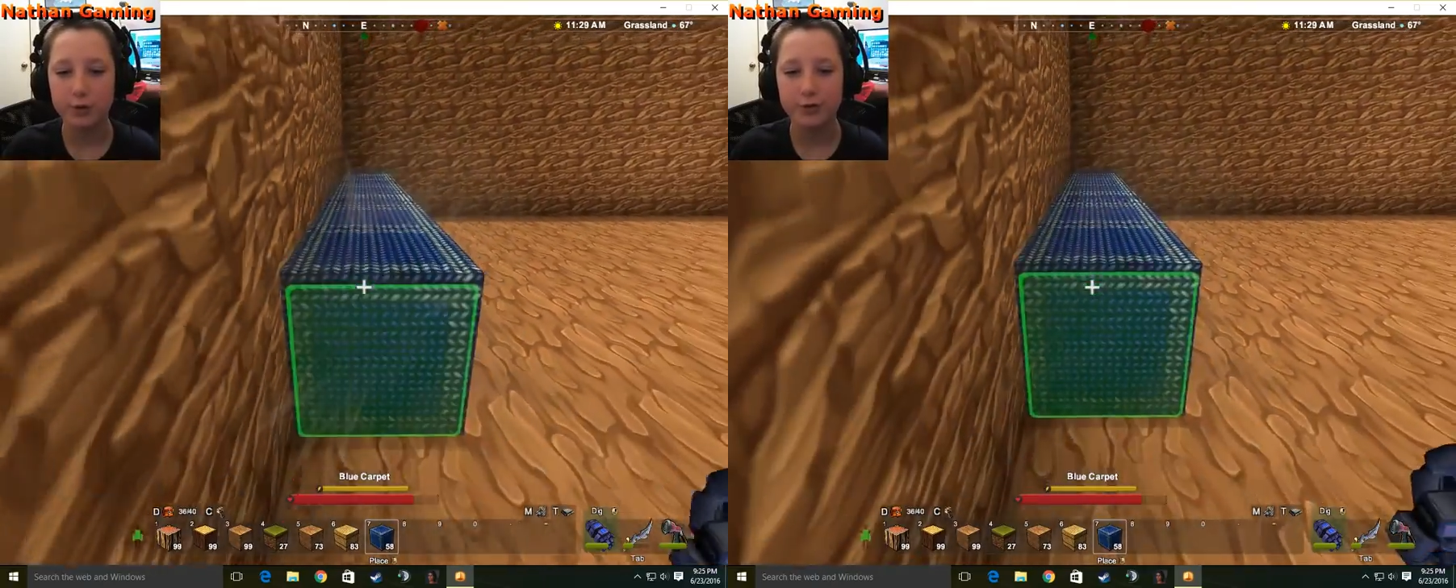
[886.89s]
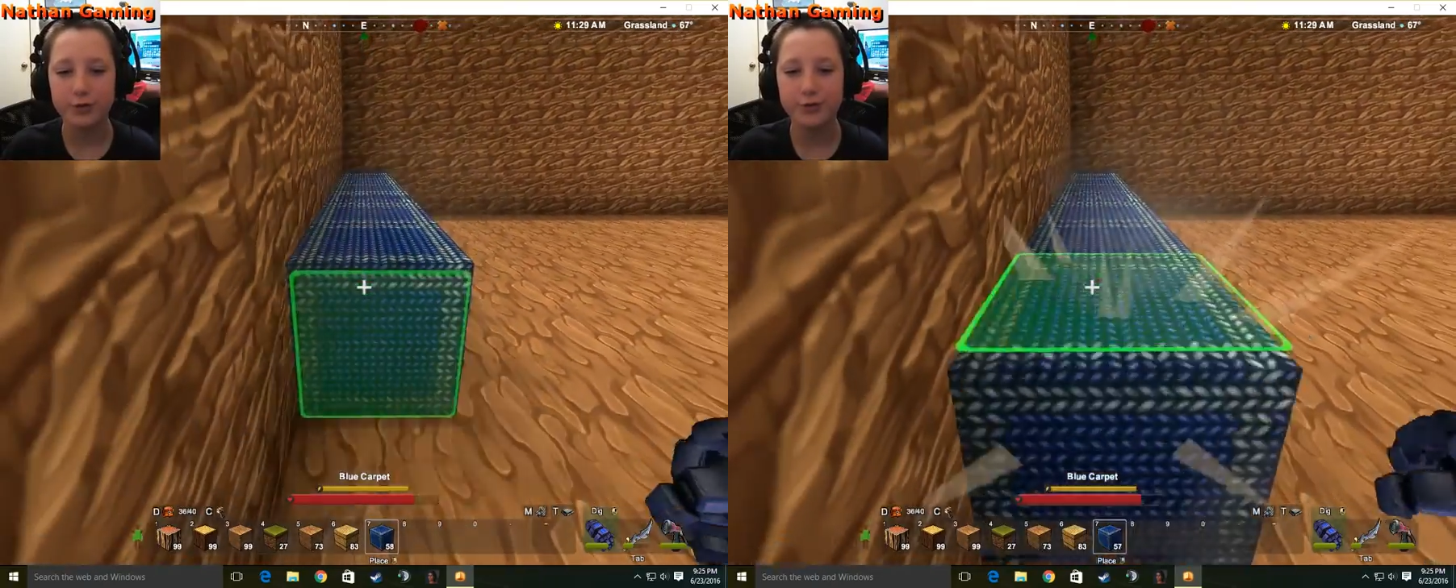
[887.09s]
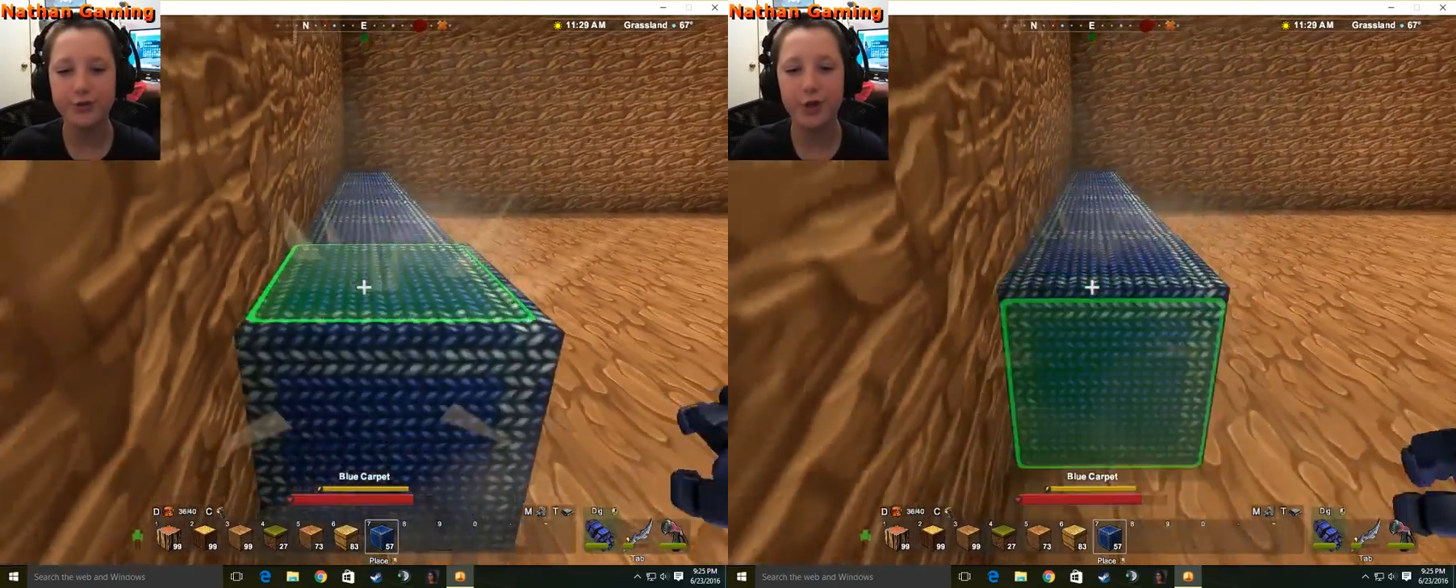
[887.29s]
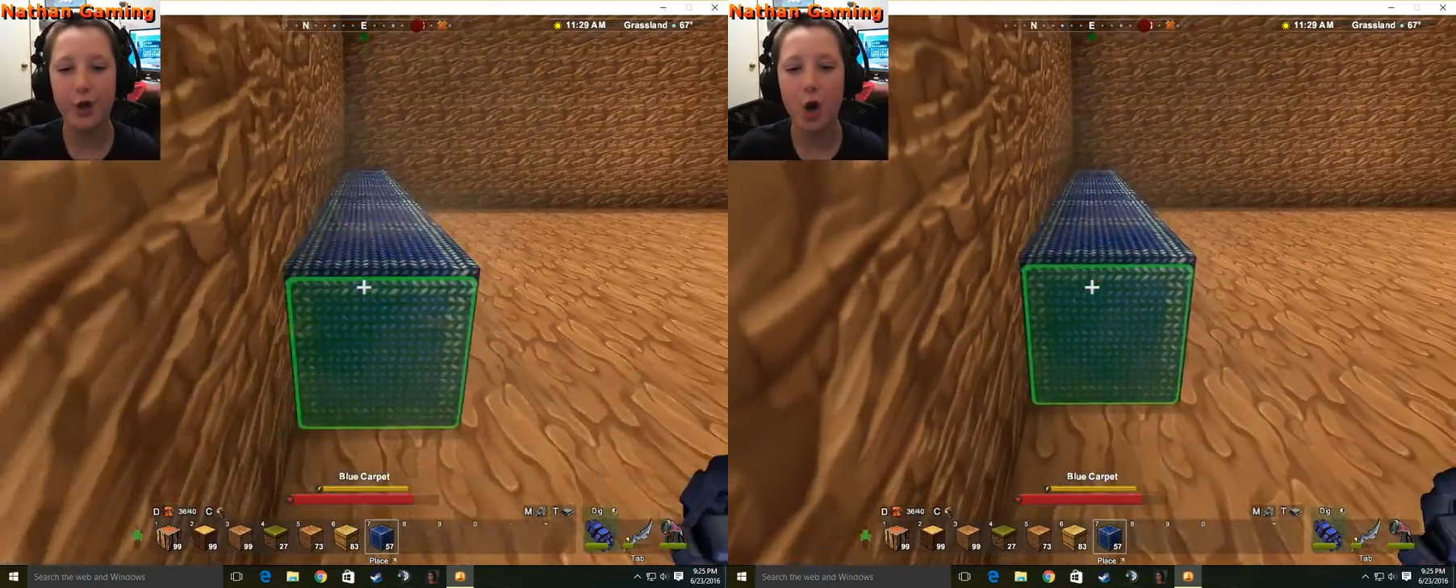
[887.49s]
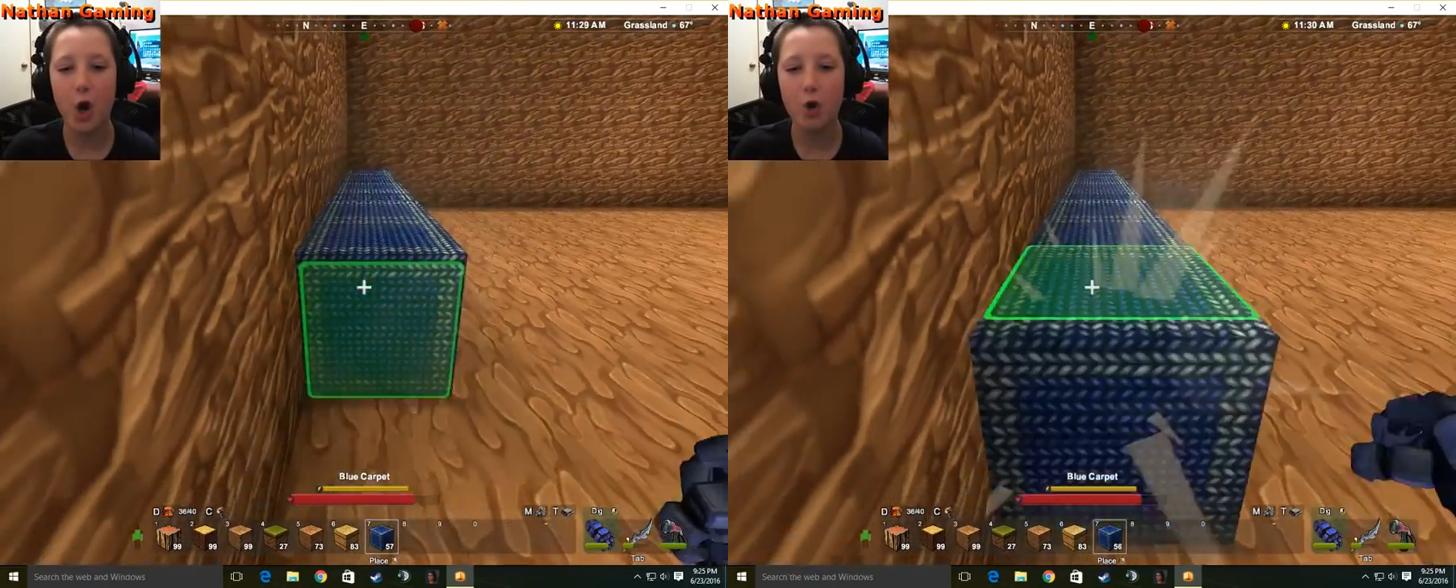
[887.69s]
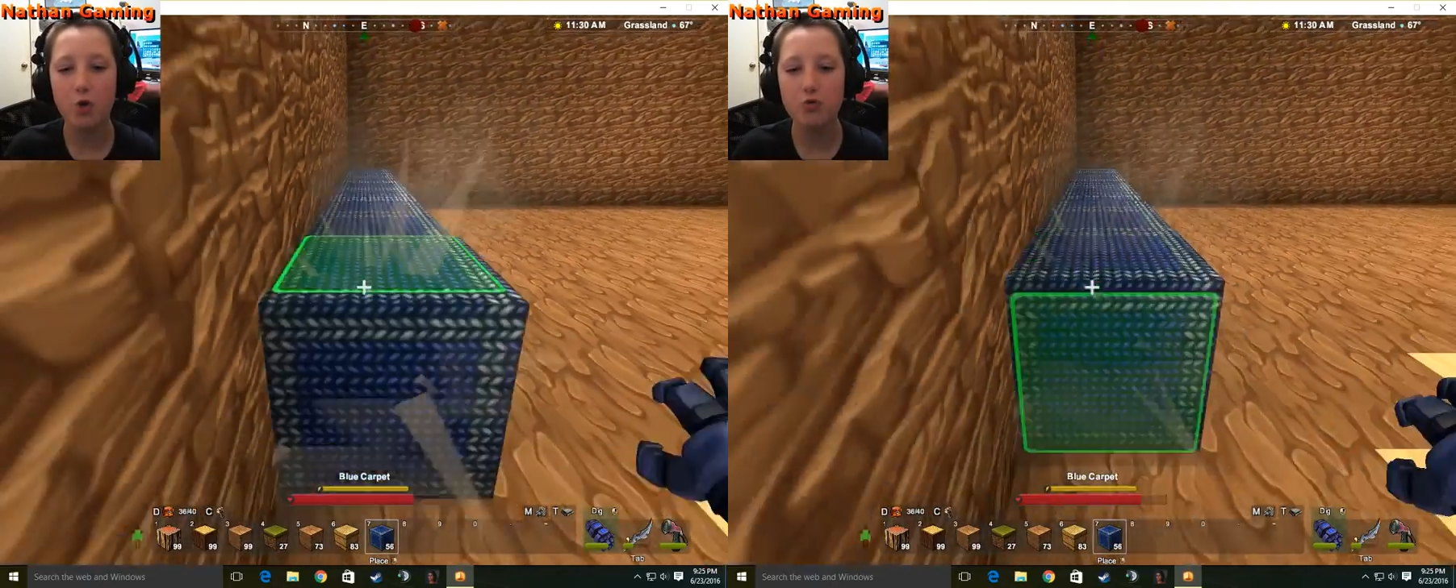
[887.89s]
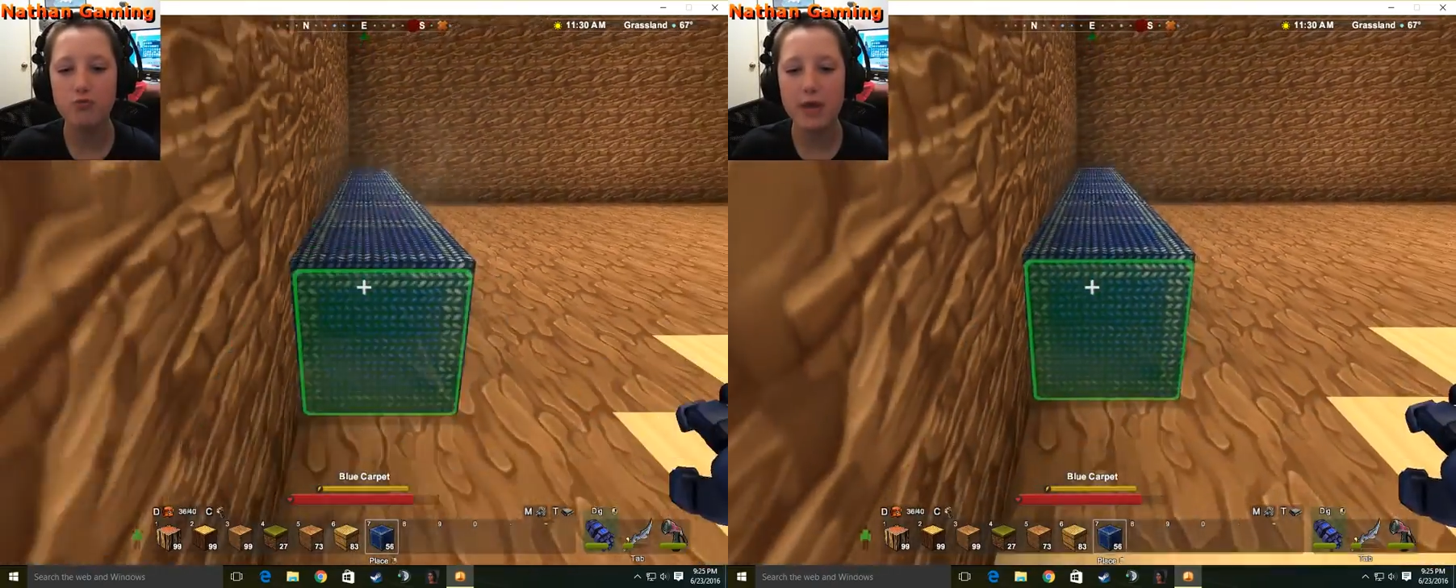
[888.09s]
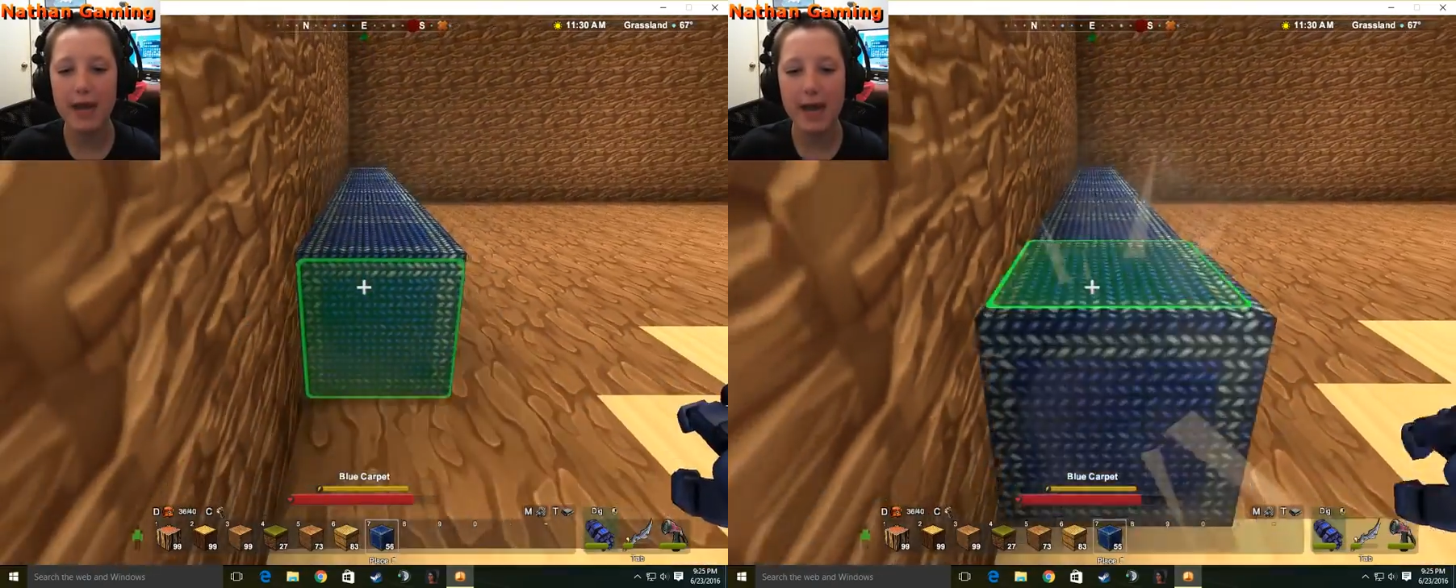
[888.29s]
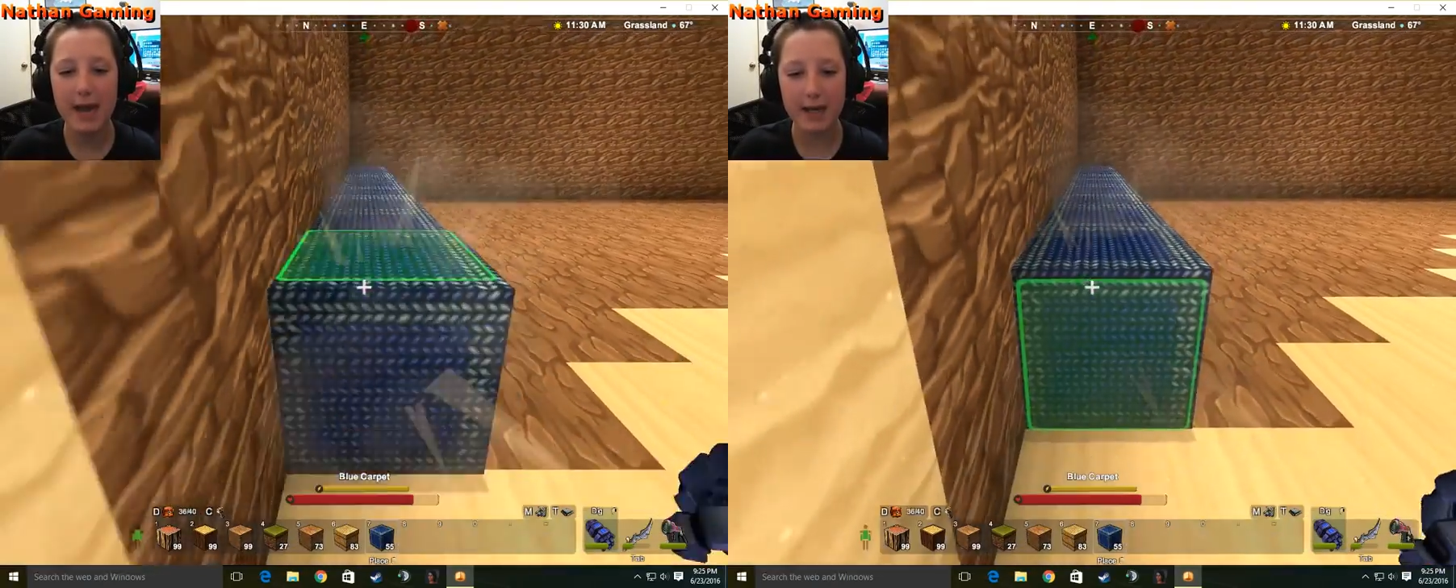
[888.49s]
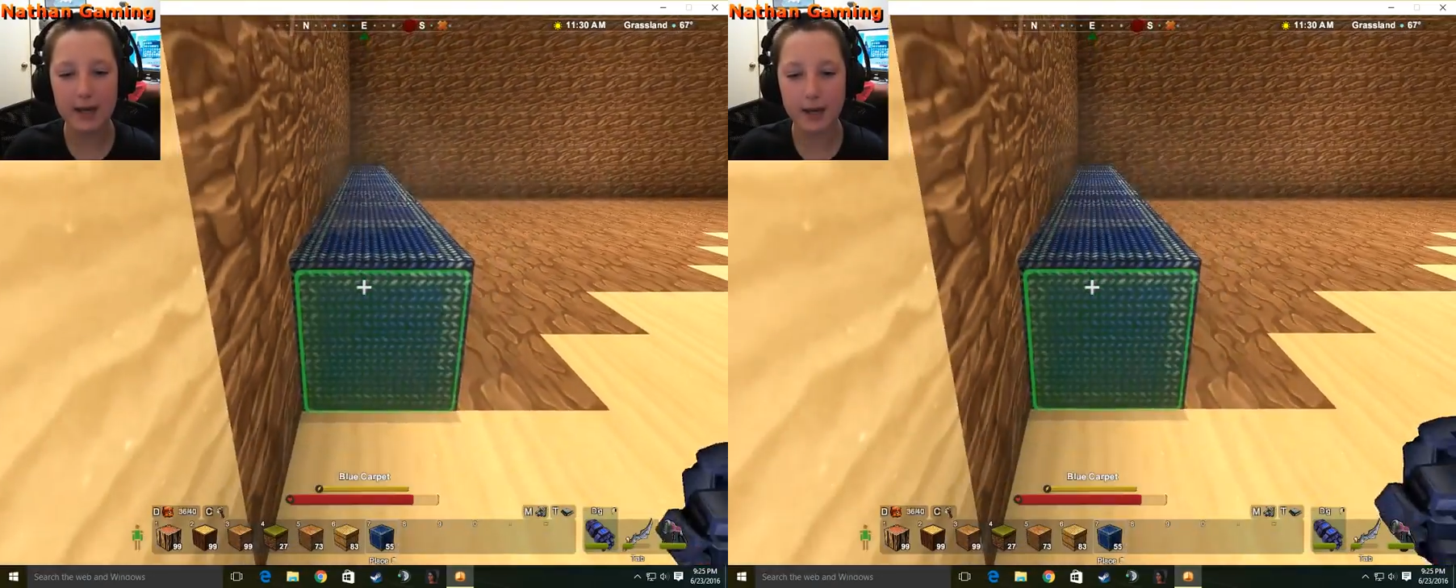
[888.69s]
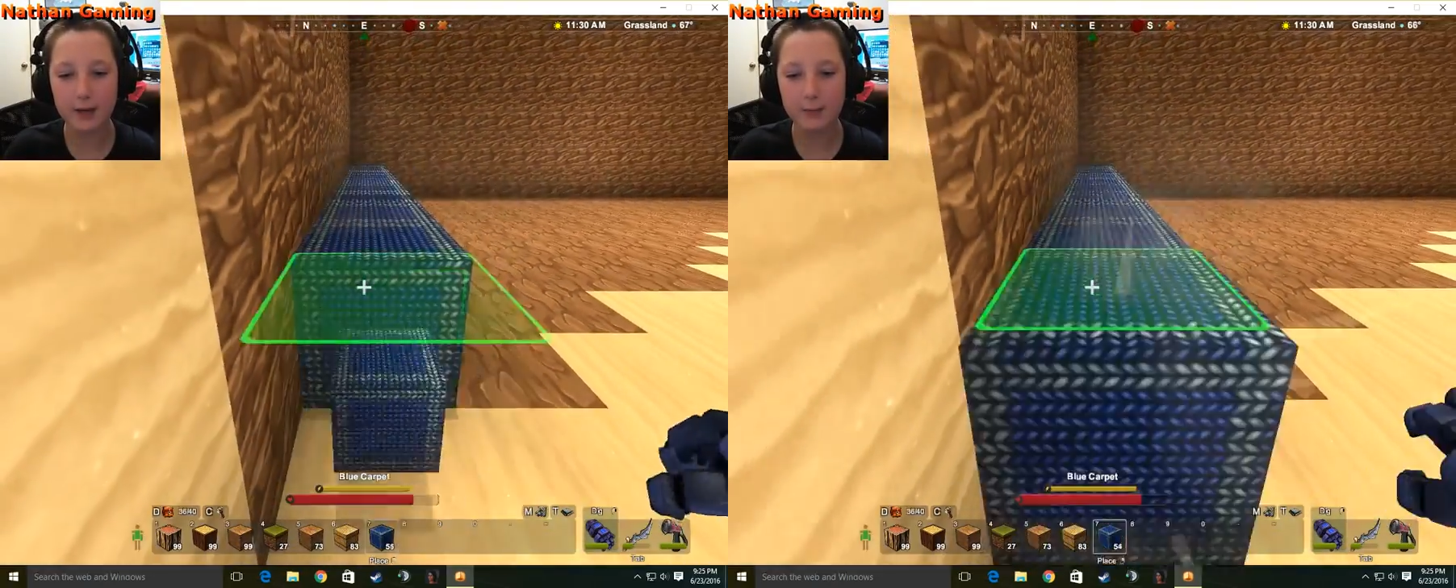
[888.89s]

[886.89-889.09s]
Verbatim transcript: So, yeah.